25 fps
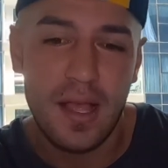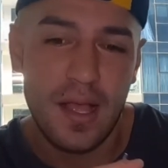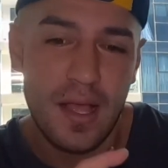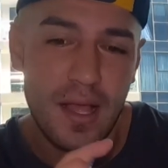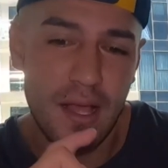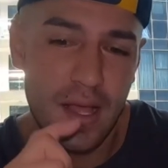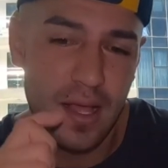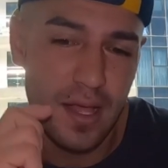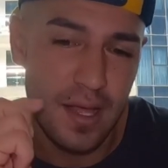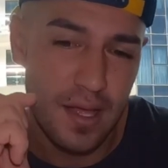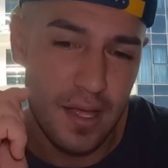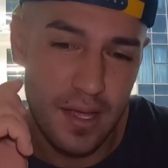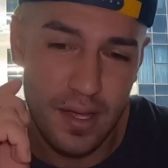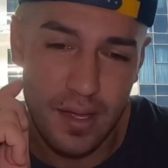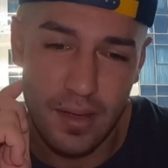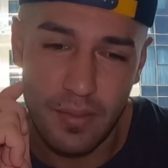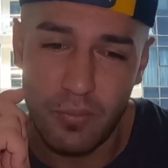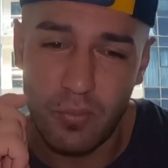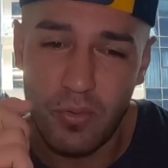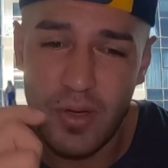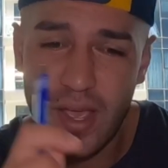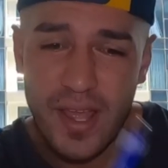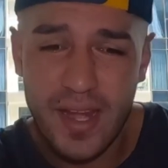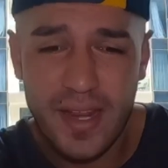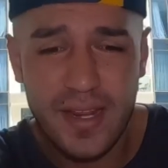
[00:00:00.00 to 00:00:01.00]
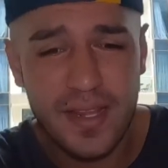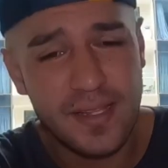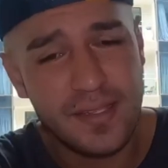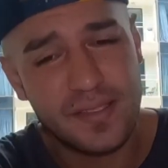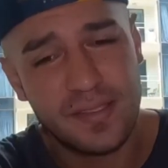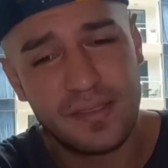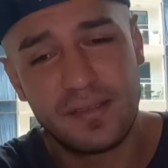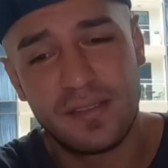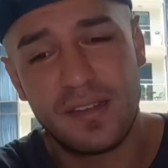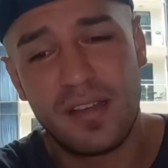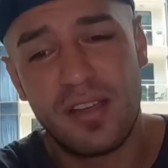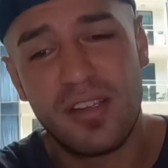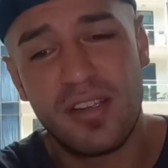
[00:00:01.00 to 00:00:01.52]
weddings
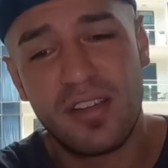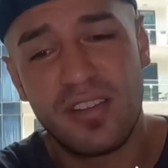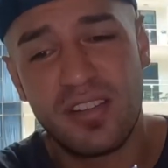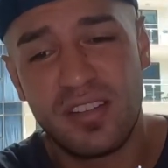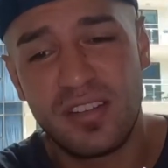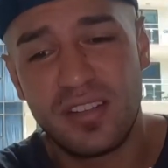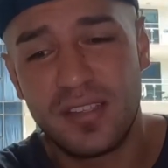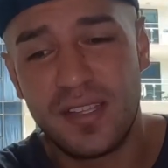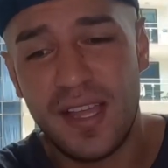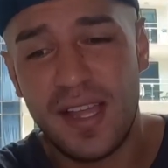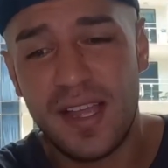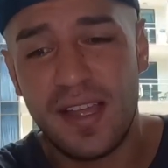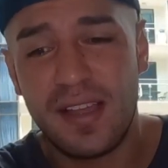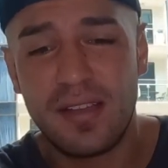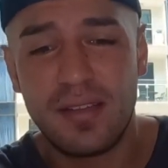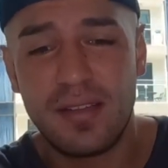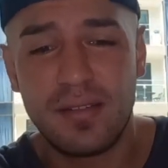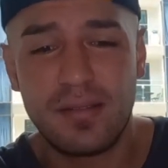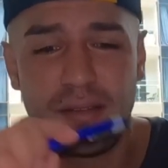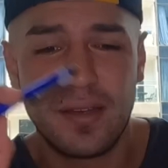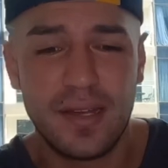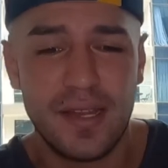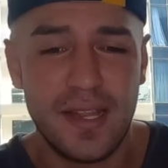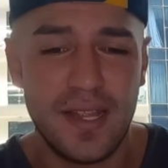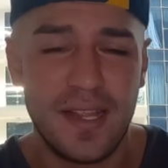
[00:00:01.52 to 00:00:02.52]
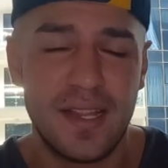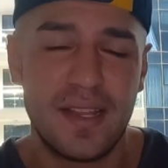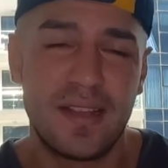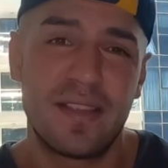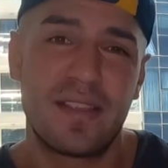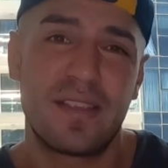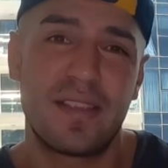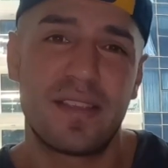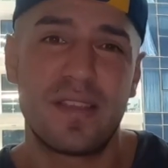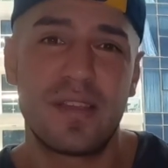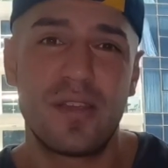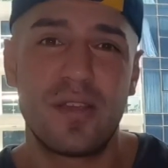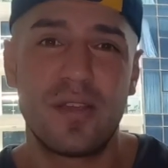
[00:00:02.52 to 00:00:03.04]
aren't allowed, and
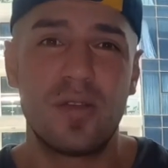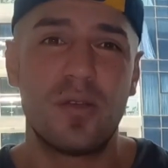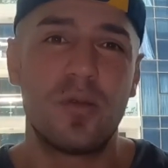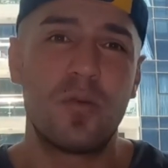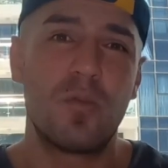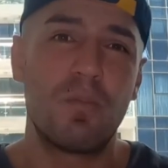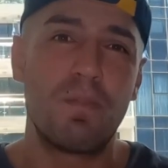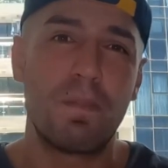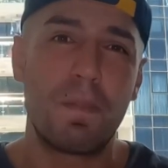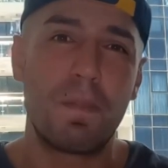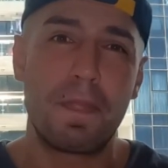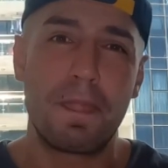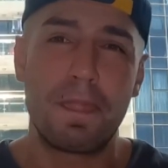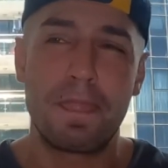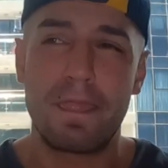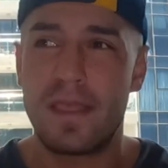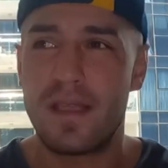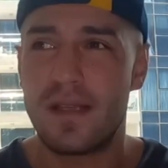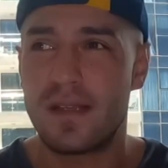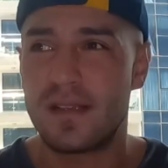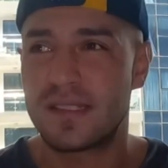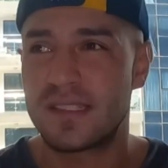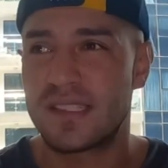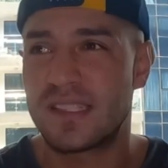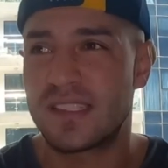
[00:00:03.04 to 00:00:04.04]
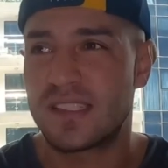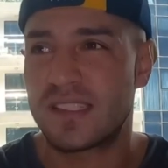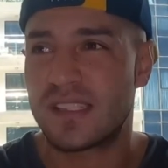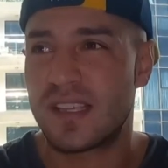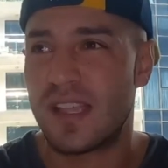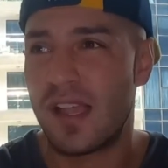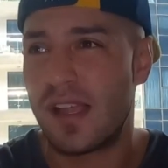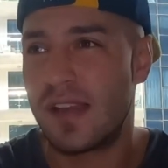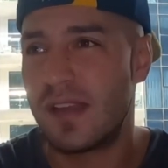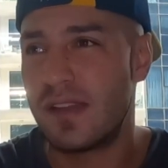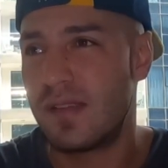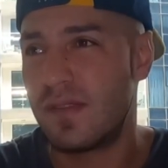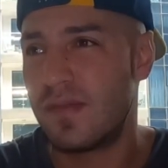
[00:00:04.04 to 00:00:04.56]
so there's this
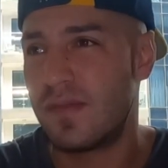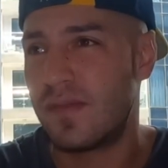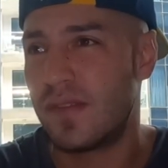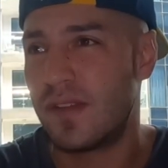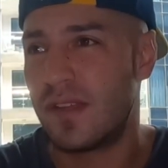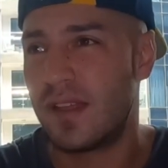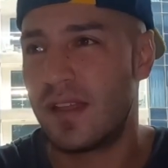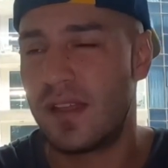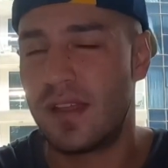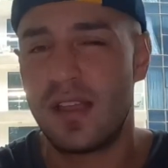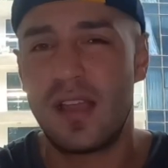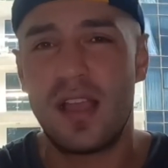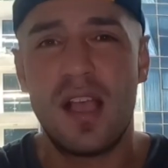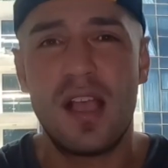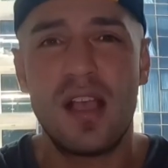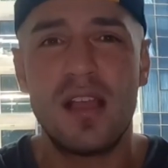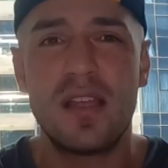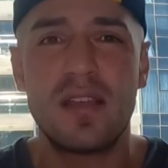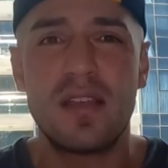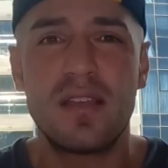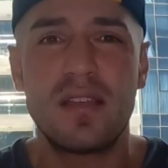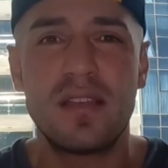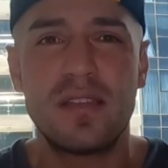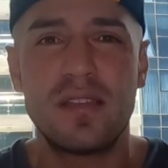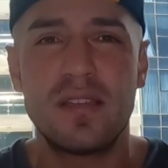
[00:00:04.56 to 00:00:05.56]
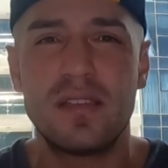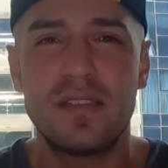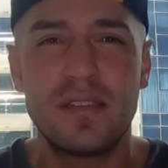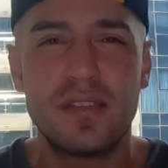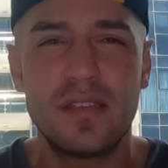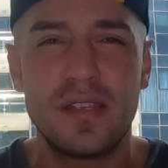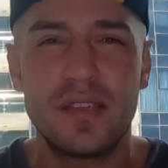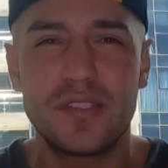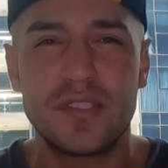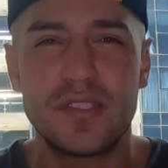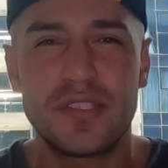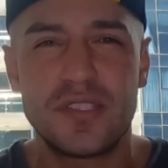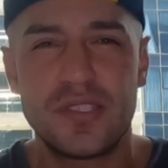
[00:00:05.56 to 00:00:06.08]
kind of
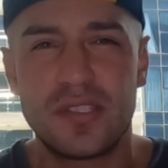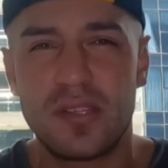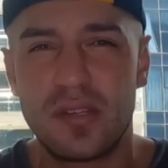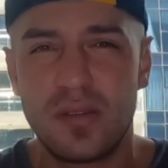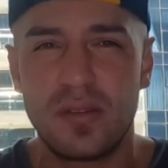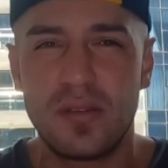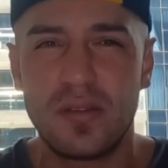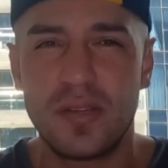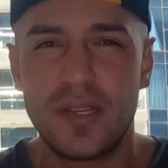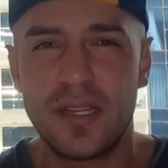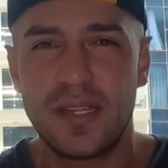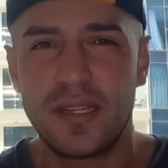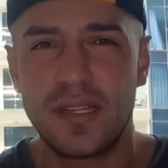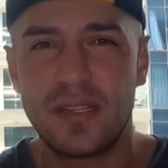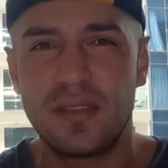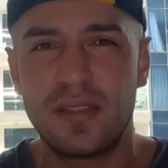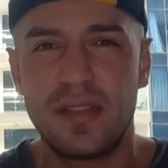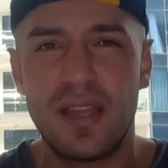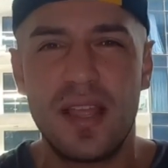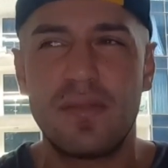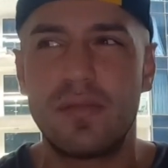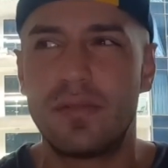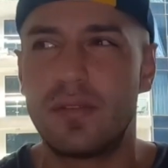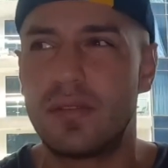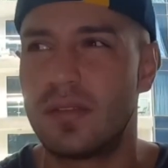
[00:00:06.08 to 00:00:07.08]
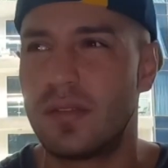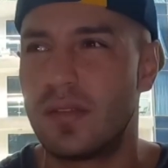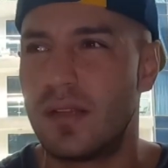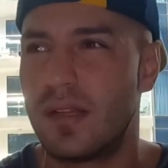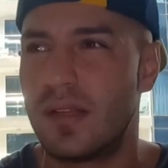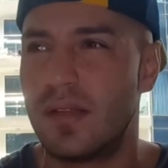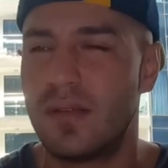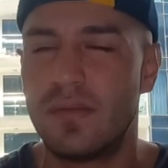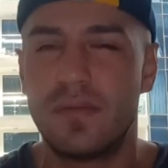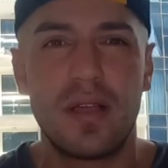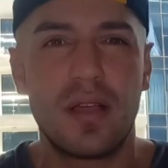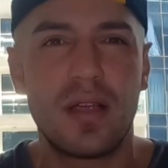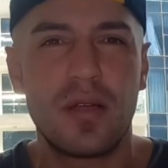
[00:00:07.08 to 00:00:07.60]
unassuring level
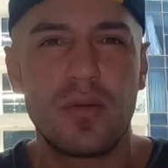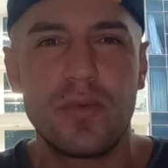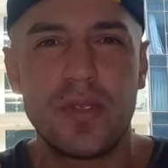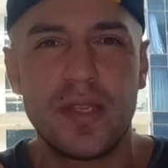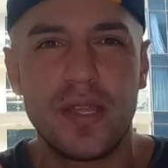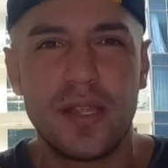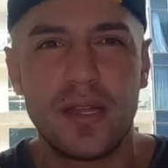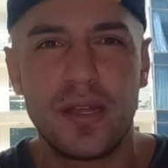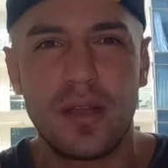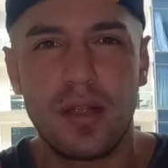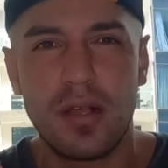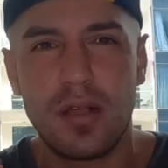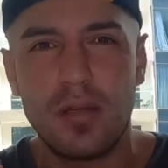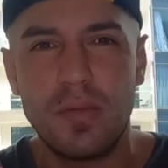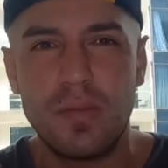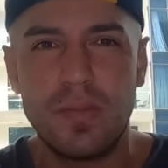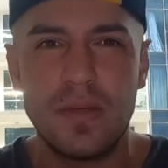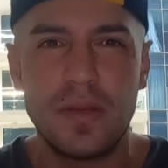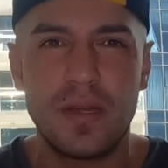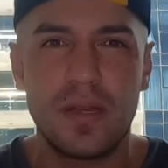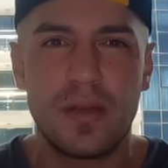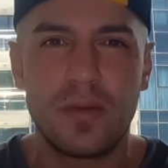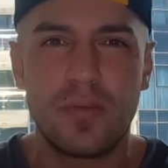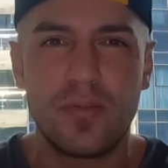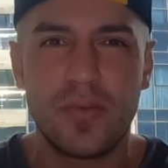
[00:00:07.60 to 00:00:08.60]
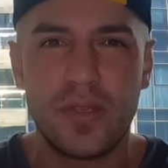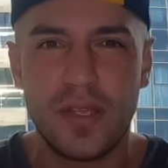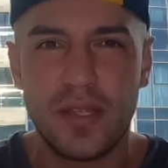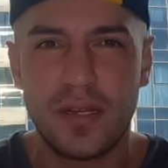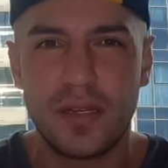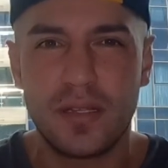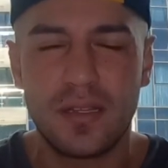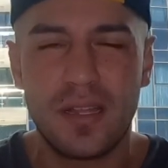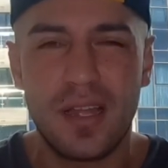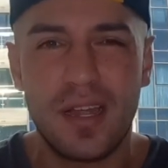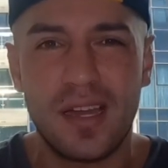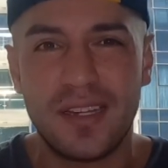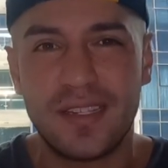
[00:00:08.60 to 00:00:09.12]
of, are we going to open, are we going
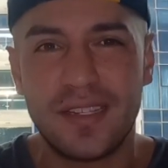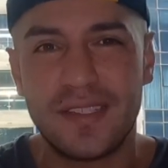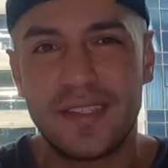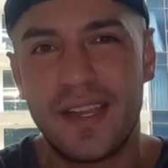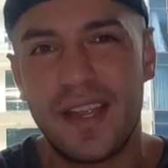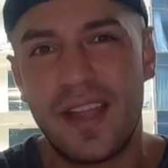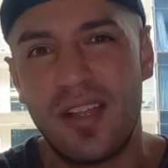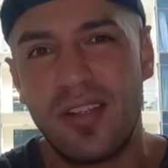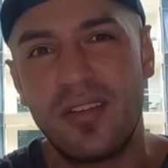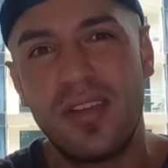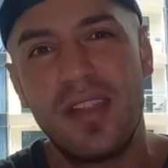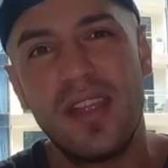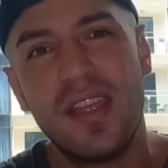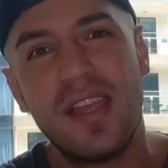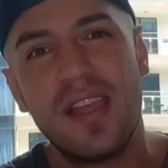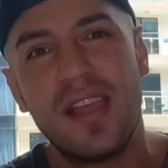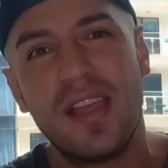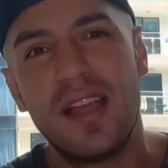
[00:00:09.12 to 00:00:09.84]
to lock down?